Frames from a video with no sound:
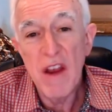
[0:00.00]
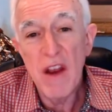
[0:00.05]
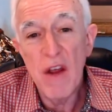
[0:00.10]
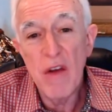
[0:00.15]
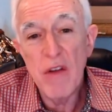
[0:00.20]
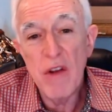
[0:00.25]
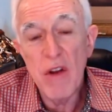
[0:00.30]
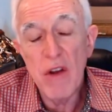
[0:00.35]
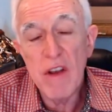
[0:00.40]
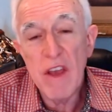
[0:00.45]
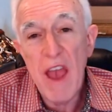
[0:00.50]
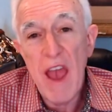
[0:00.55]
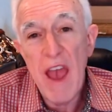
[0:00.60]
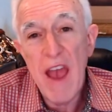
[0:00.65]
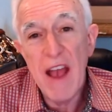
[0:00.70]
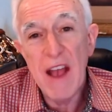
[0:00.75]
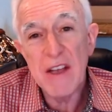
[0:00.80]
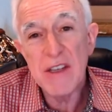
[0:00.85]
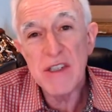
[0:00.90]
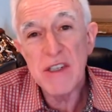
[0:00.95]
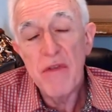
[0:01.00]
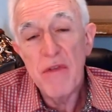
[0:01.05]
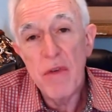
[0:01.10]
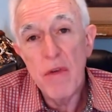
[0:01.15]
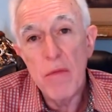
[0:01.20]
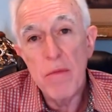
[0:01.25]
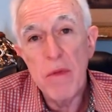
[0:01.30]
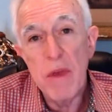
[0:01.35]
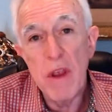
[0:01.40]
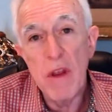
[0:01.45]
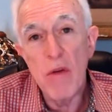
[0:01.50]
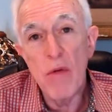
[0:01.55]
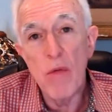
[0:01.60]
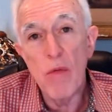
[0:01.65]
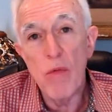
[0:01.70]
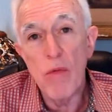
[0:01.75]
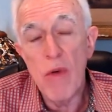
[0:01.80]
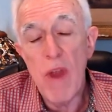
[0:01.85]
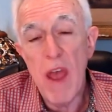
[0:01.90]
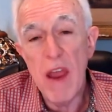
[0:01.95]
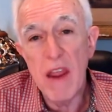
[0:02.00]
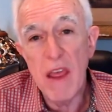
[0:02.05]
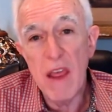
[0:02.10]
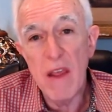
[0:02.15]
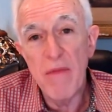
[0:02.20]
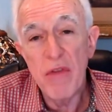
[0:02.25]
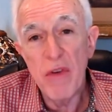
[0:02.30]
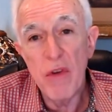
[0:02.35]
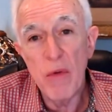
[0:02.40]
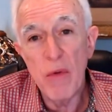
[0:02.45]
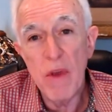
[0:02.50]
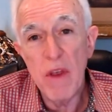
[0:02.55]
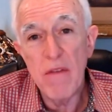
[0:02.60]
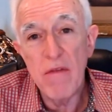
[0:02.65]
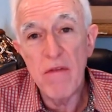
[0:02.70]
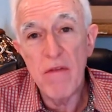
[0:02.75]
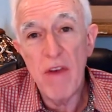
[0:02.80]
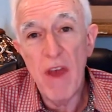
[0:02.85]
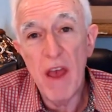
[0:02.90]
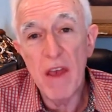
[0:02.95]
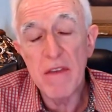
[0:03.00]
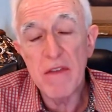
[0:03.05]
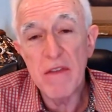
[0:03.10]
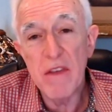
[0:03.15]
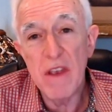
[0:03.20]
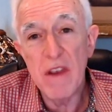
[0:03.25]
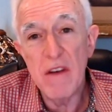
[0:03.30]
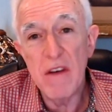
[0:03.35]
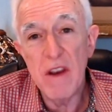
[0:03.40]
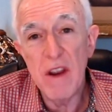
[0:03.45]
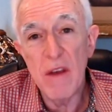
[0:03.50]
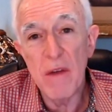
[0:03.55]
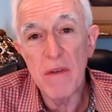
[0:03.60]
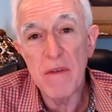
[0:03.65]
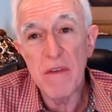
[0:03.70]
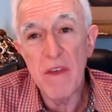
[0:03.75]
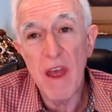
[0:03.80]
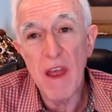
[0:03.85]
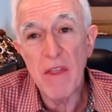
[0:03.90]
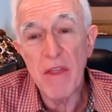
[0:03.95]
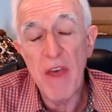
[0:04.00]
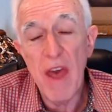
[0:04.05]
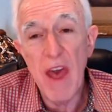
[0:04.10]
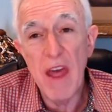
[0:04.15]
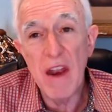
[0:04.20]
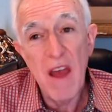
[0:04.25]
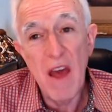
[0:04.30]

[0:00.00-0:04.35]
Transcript: you know, your cash to be ready to invest in deals like that?